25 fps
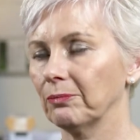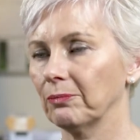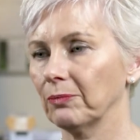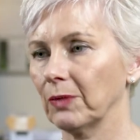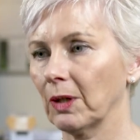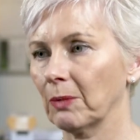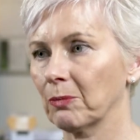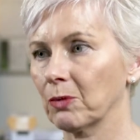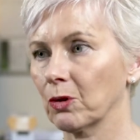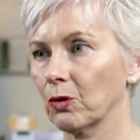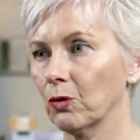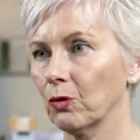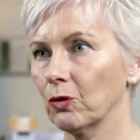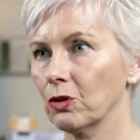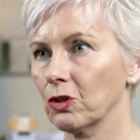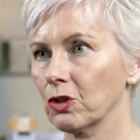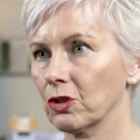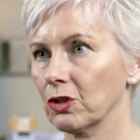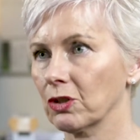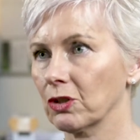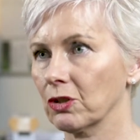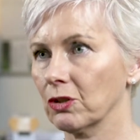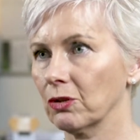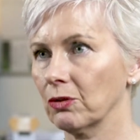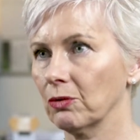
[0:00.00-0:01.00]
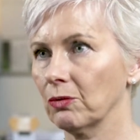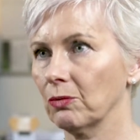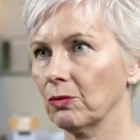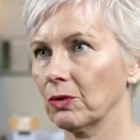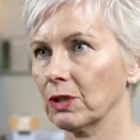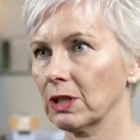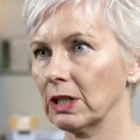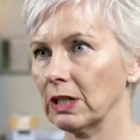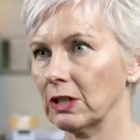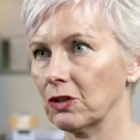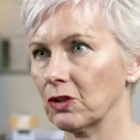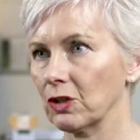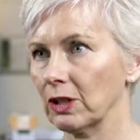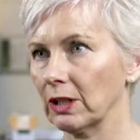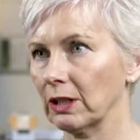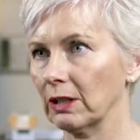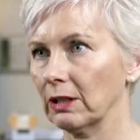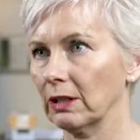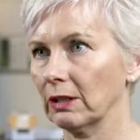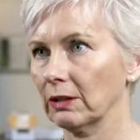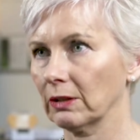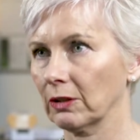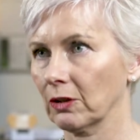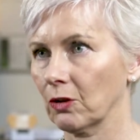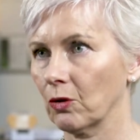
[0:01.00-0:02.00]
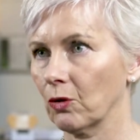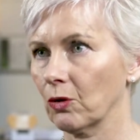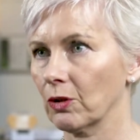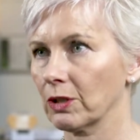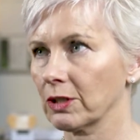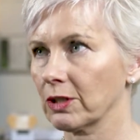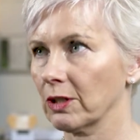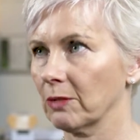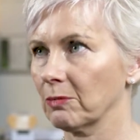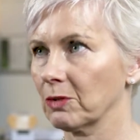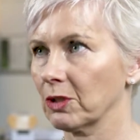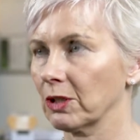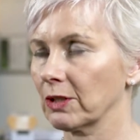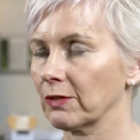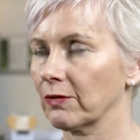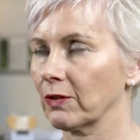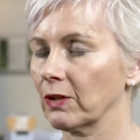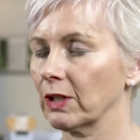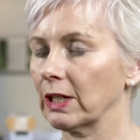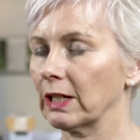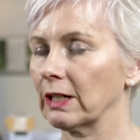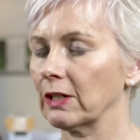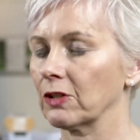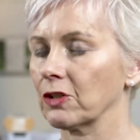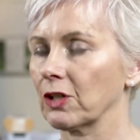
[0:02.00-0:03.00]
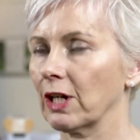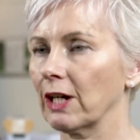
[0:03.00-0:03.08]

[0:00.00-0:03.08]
approach to teaching the core subjects for English,